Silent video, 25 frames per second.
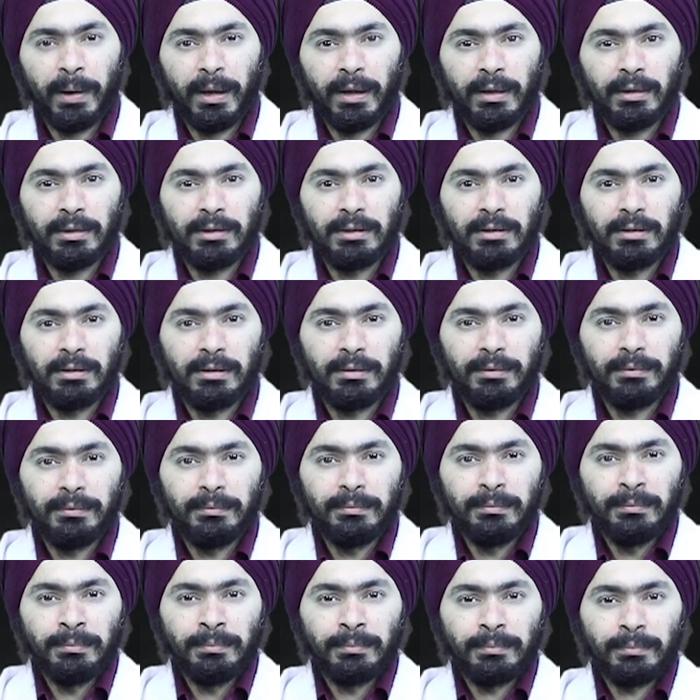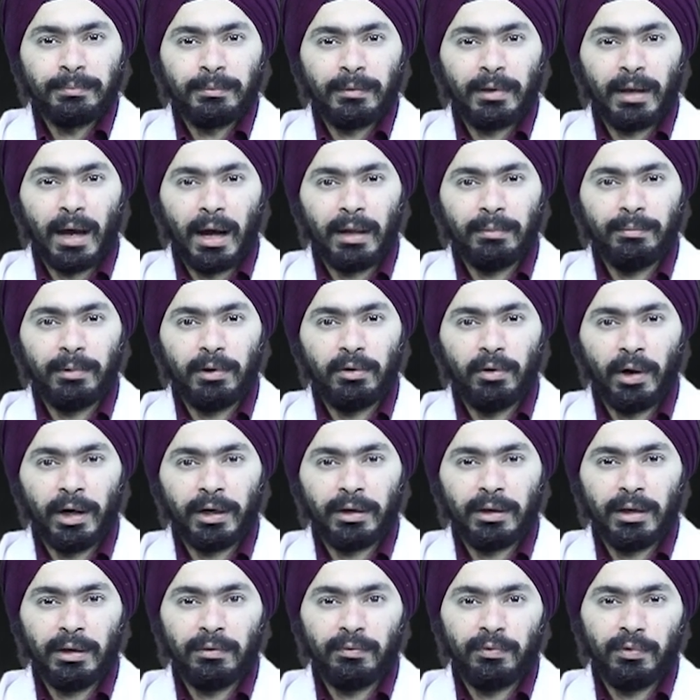pains can be
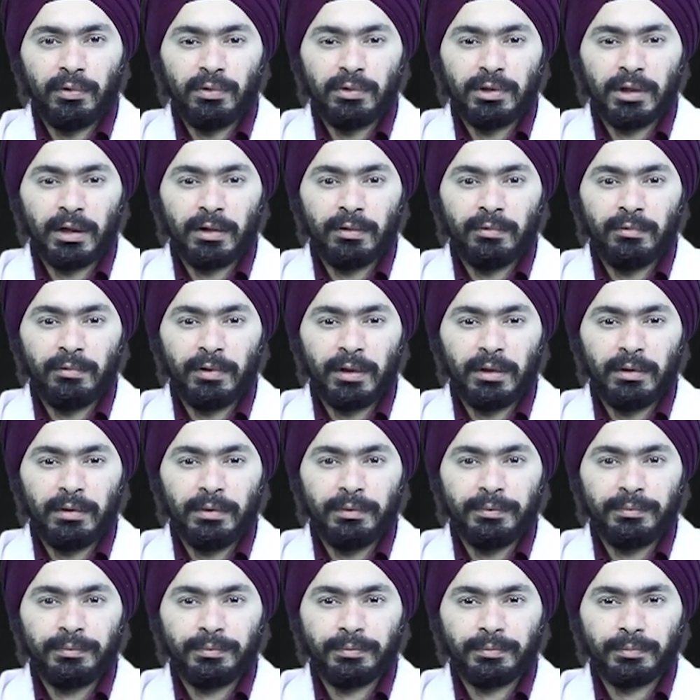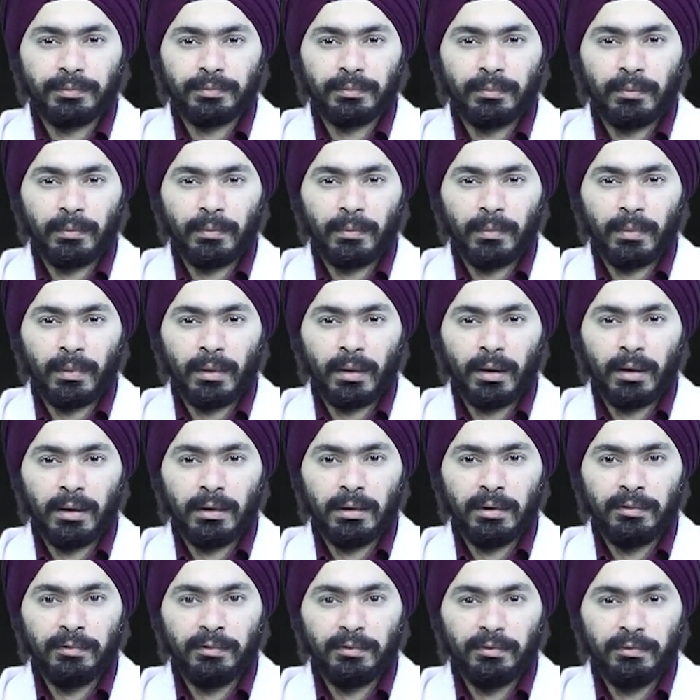quite confusing with
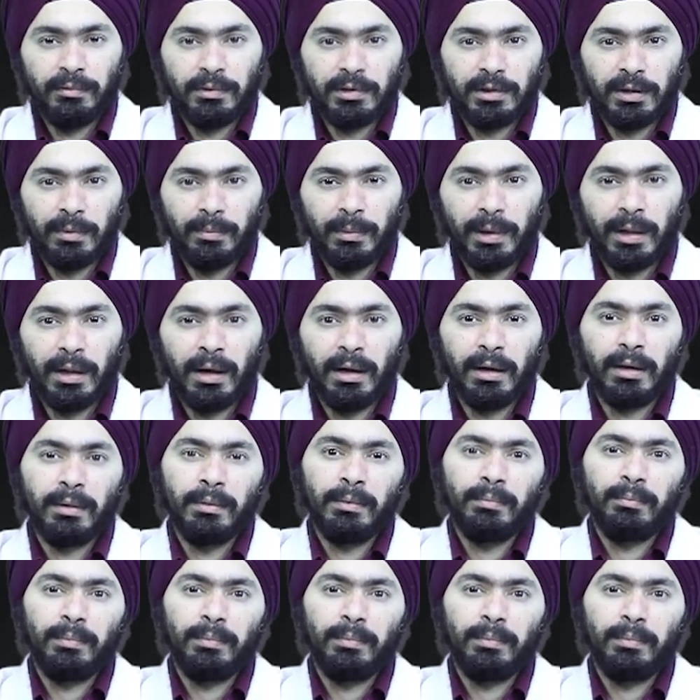similar